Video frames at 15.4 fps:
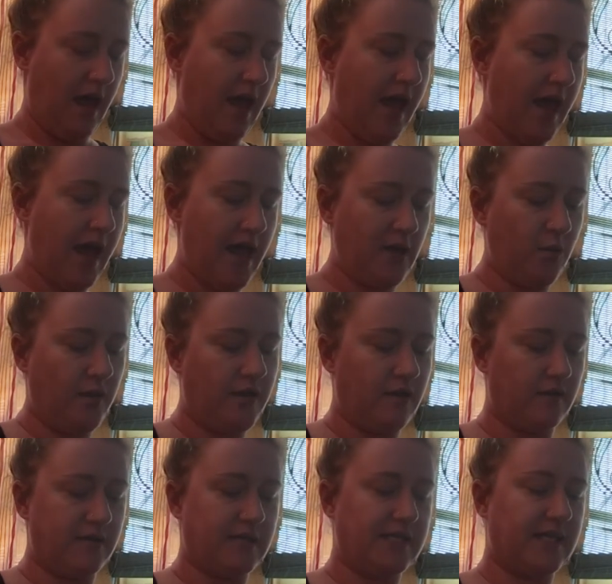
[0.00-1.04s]
And what
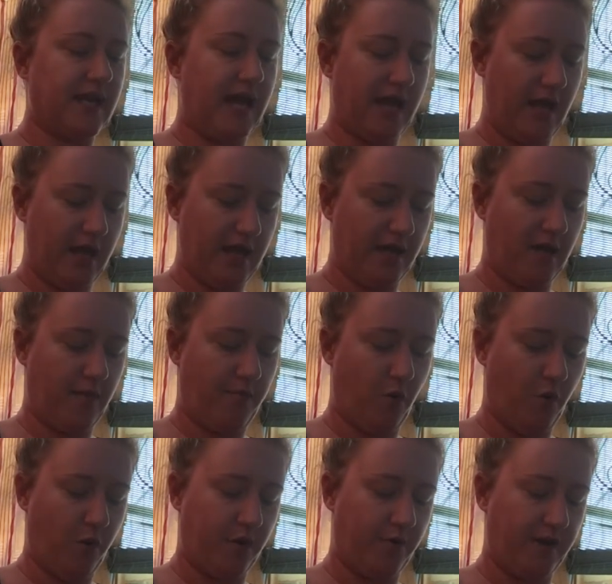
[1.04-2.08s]
else did I end up
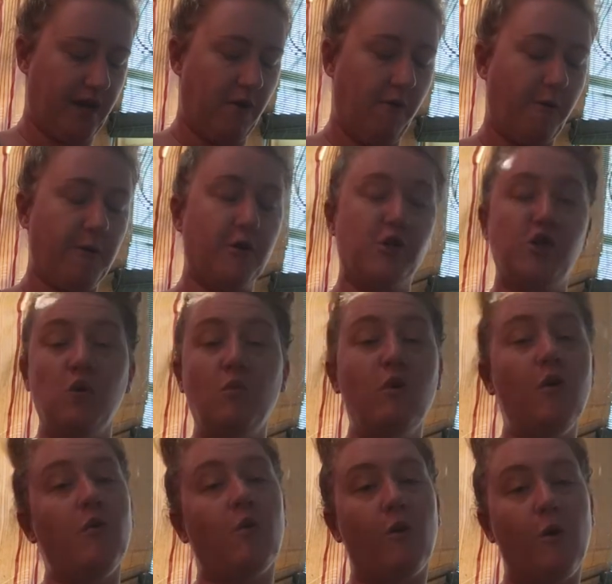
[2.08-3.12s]
ordering? I ordered 2
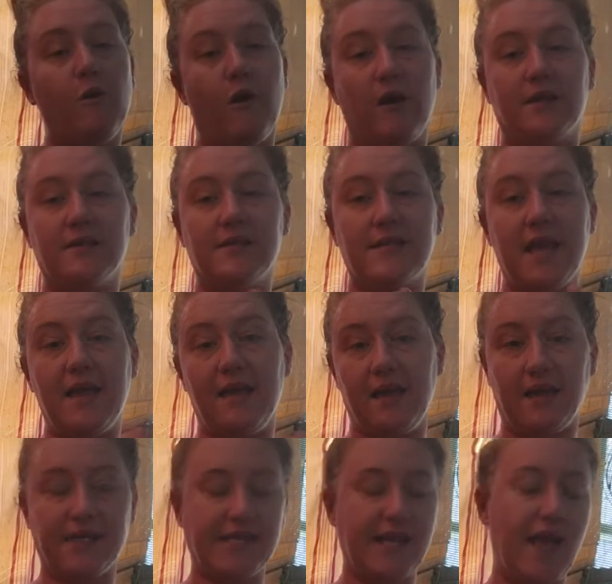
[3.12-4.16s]
more roll-ons
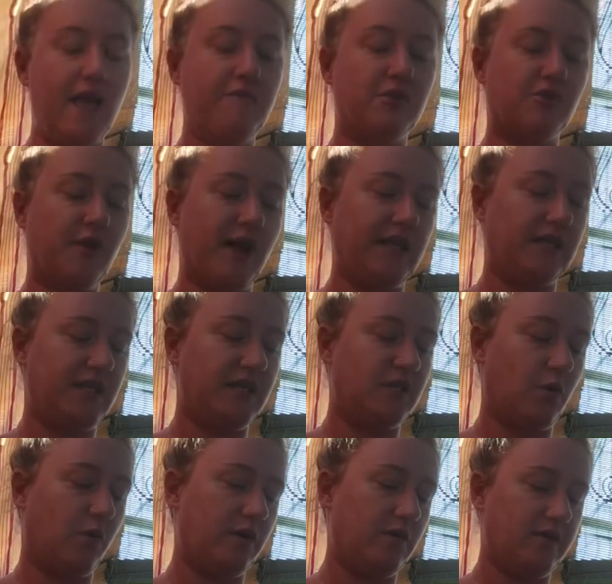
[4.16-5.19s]
because I haven't tried these
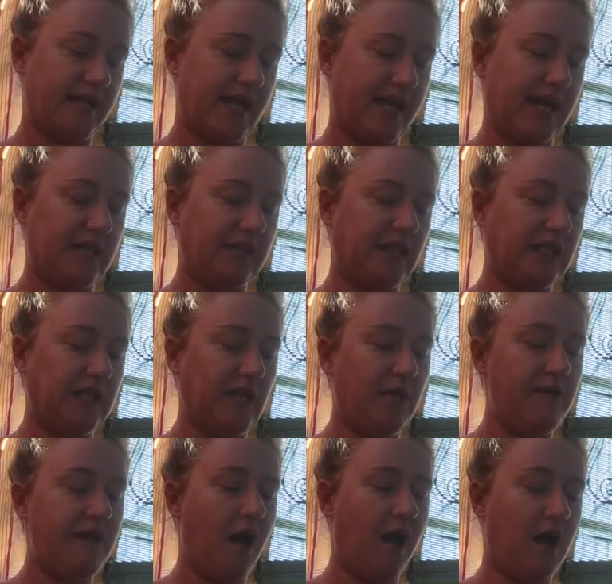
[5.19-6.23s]
oils. I got the
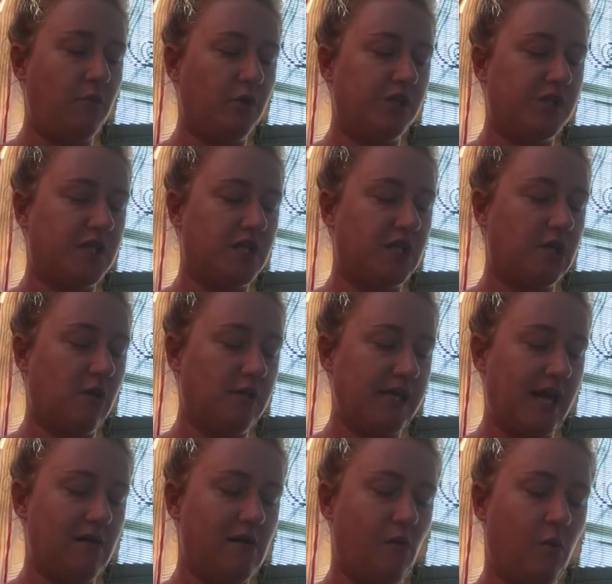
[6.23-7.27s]
Clary Calm, which is a
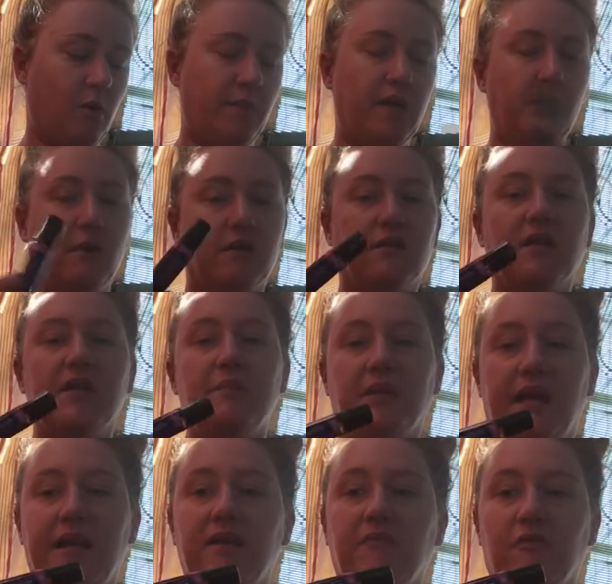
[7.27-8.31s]
doTERRA Woman Monthly
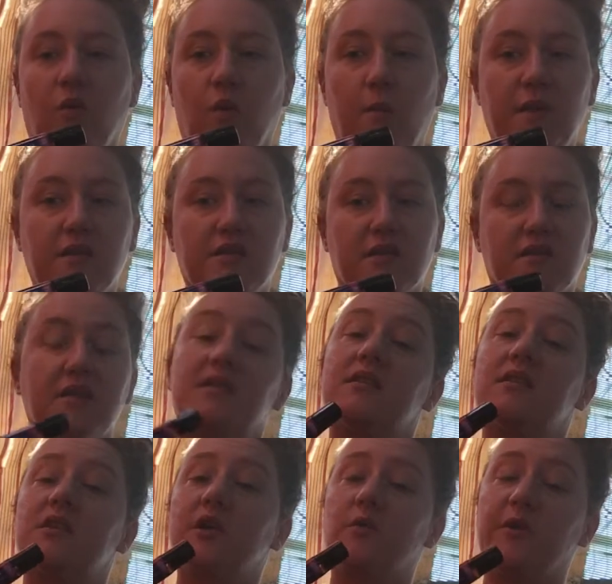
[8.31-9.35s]
Blend for women. So this
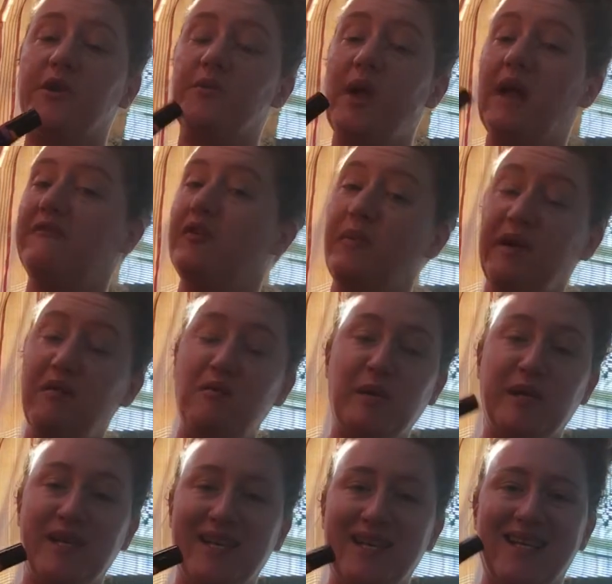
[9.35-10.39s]
is good when you have your
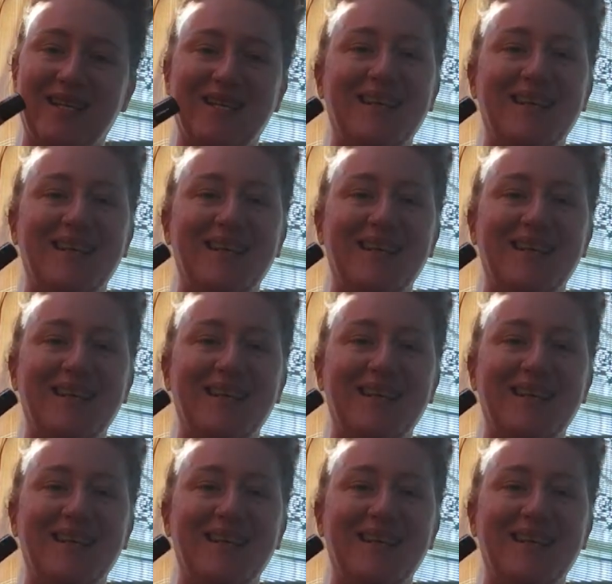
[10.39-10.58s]
period.